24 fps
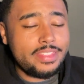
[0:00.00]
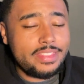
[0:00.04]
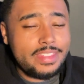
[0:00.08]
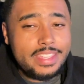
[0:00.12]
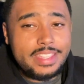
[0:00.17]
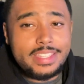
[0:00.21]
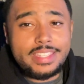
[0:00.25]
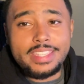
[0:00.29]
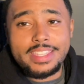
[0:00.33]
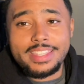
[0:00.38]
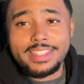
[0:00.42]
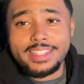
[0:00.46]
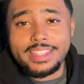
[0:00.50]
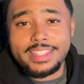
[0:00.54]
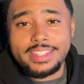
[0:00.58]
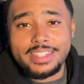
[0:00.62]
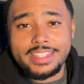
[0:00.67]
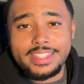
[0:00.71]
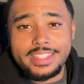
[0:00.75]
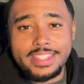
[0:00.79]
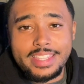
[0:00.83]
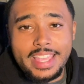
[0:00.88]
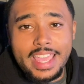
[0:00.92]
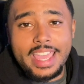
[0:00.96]
This is
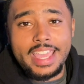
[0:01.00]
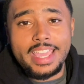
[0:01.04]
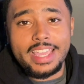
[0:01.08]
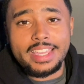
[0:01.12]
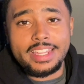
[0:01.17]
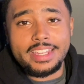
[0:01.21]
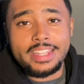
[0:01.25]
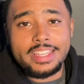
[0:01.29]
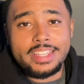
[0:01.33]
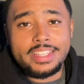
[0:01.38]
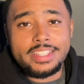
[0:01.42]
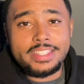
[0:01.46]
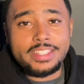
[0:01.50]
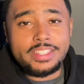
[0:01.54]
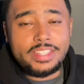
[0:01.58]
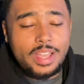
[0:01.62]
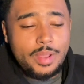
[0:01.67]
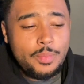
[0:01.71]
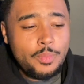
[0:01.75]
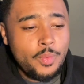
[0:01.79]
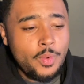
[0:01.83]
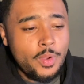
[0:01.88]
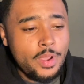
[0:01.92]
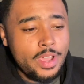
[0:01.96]
insane.
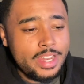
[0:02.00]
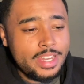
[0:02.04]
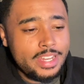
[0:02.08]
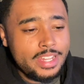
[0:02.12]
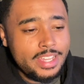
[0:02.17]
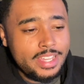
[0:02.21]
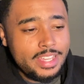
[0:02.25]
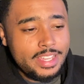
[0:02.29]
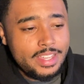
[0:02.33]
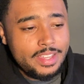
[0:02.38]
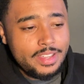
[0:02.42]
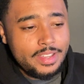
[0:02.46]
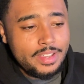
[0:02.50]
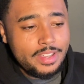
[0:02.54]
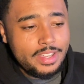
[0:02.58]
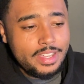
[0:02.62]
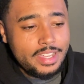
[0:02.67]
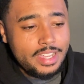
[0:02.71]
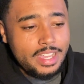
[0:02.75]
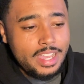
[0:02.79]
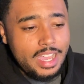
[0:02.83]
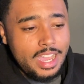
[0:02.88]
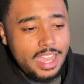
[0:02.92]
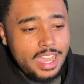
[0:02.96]
Someone
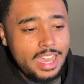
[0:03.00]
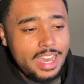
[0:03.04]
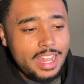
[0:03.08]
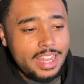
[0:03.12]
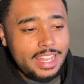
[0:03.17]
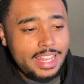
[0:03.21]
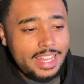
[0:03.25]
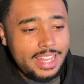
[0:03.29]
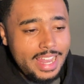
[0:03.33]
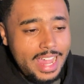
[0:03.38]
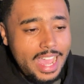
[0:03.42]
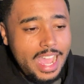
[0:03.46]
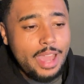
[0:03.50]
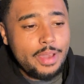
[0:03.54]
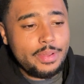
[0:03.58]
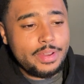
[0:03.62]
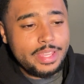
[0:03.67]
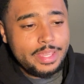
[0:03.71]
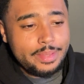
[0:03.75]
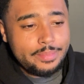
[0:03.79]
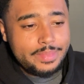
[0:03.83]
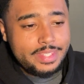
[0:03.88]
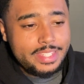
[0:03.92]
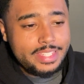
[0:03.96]

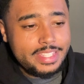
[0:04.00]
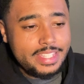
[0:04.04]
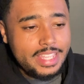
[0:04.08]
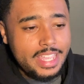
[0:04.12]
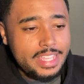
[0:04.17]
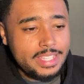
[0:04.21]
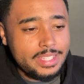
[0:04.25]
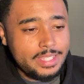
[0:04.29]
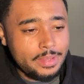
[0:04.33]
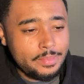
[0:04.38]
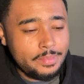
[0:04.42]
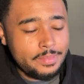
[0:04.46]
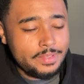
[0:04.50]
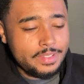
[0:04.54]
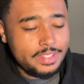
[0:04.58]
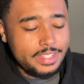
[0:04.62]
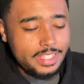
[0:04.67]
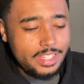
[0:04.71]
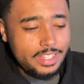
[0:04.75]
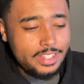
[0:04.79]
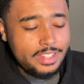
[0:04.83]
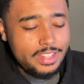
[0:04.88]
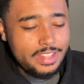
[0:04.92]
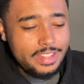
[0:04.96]
allowed him to say
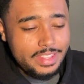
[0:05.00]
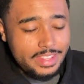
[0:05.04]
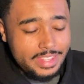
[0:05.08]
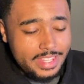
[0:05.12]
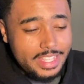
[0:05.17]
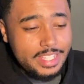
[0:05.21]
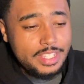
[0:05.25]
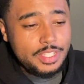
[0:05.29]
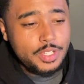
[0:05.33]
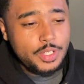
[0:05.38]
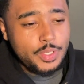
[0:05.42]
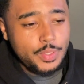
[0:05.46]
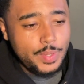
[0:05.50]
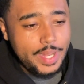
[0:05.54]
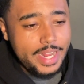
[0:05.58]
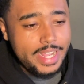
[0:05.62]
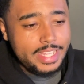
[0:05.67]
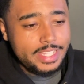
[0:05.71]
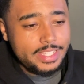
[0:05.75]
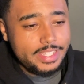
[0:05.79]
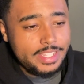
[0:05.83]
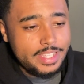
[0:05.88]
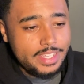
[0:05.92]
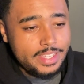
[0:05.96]
this
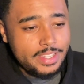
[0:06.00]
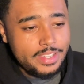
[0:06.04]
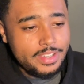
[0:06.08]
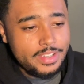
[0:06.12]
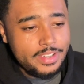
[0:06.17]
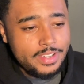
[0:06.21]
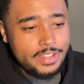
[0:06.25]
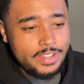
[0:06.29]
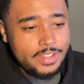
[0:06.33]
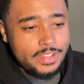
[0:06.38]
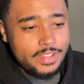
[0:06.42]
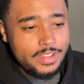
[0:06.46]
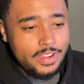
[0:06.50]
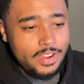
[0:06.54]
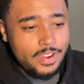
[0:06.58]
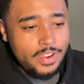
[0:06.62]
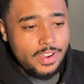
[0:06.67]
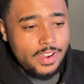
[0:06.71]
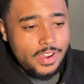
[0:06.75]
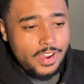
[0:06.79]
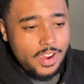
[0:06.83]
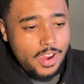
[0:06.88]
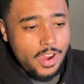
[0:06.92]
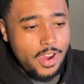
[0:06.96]
crazy
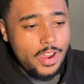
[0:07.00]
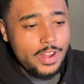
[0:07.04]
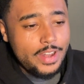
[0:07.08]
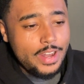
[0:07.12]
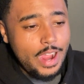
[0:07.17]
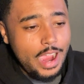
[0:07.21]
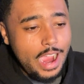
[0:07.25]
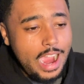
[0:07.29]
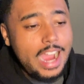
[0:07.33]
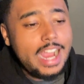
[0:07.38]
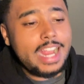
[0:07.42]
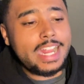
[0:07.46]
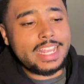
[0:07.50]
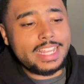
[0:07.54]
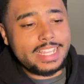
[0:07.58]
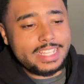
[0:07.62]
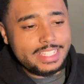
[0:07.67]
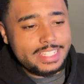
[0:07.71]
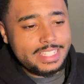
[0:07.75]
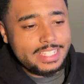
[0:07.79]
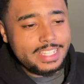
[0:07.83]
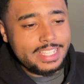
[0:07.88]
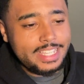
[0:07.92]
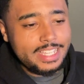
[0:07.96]
on
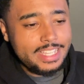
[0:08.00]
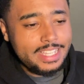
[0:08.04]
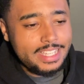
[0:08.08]
August